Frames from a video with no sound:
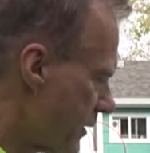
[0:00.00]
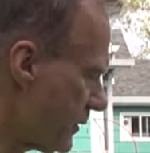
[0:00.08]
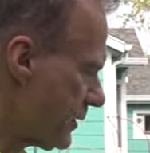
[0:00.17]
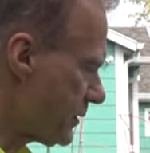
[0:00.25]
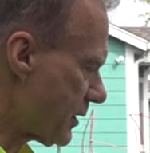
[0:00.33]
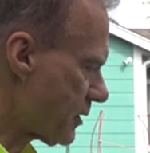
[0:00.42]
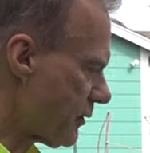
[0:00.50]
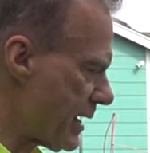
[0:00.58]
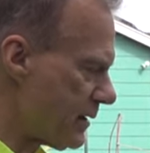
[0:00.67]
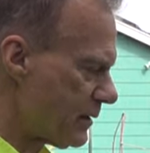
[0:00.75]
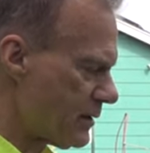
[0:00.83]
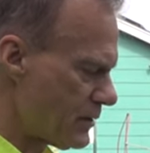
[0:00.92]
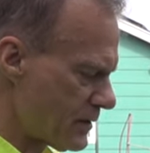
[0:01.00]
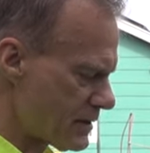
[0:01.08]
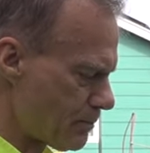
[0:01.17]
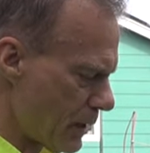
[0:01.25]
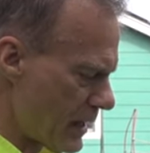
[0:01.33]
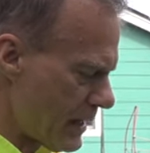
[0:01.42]
This is a great
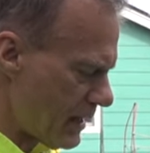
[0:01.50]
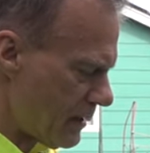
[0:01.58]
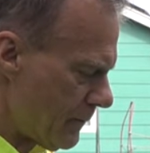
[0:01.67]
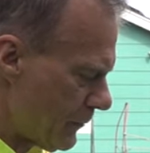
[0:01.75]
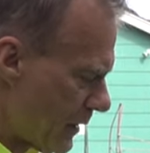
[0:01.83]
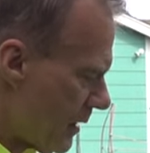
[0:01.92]
display